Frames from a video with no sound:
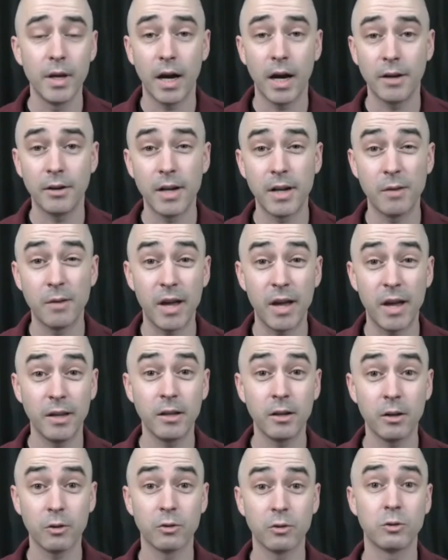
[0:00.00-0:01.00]
I didn't have
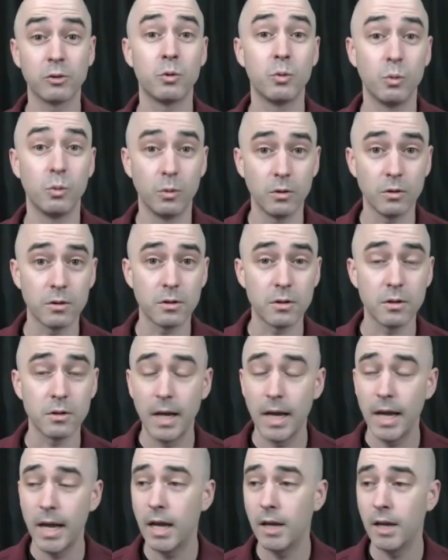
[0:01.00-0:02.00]
any other tools.
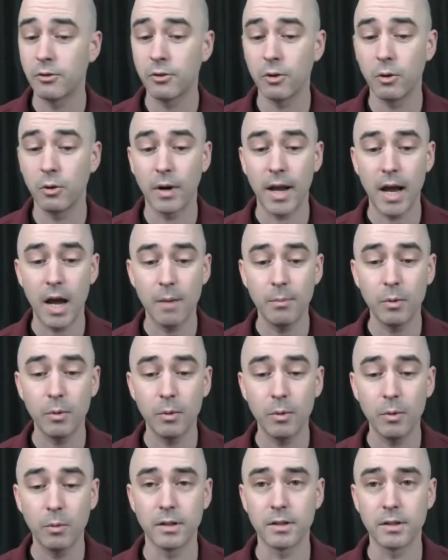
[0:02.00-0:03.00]
And so what
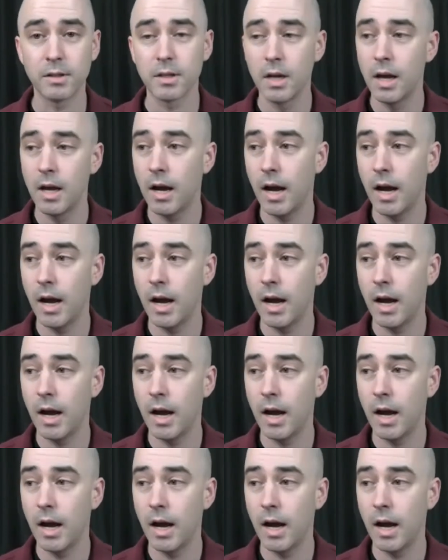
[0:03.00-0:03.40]
happened was